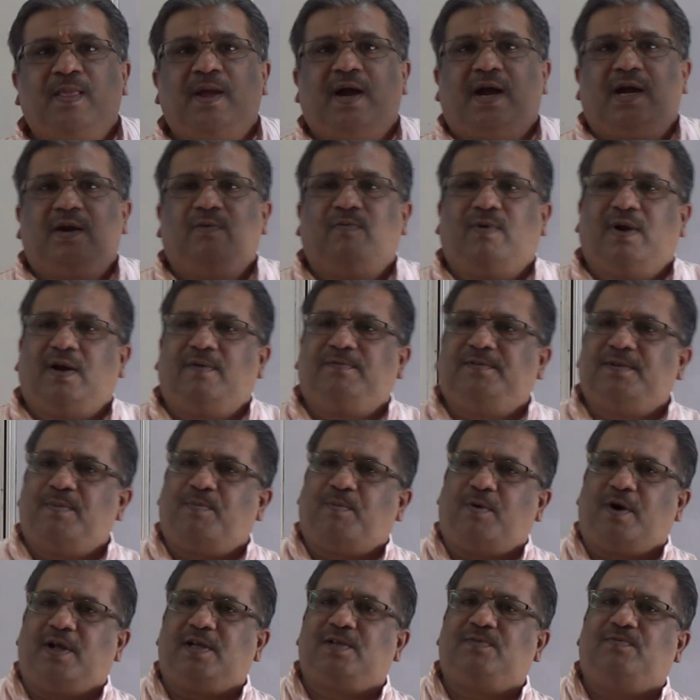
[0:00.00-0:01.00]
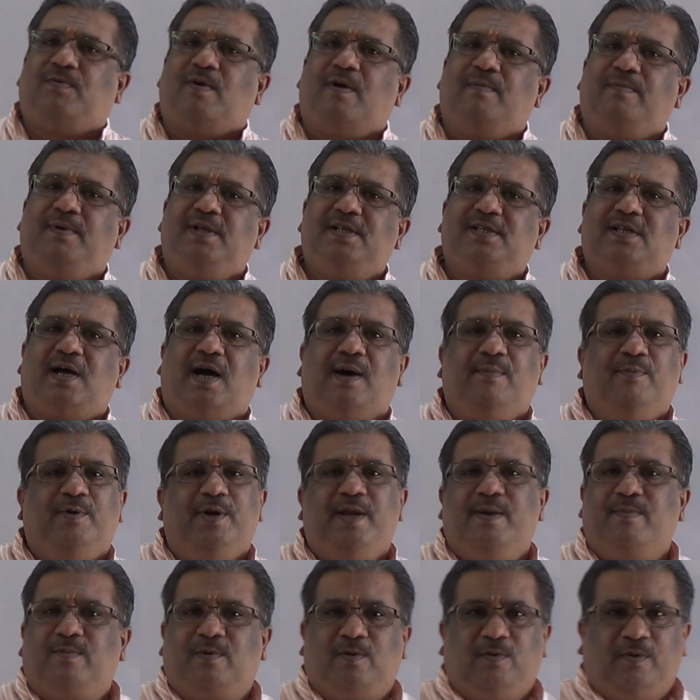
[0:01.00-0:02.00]
And one of the products formed is
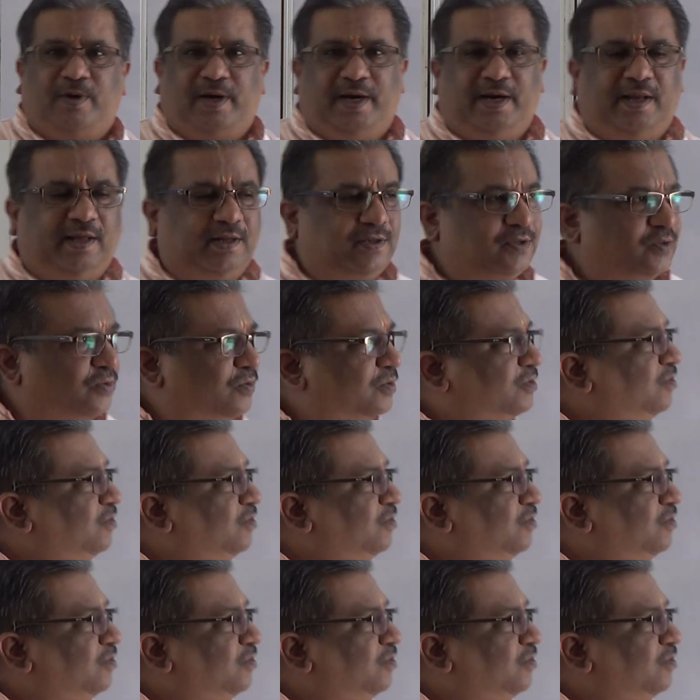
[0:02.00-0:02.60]
ammonium chloride also.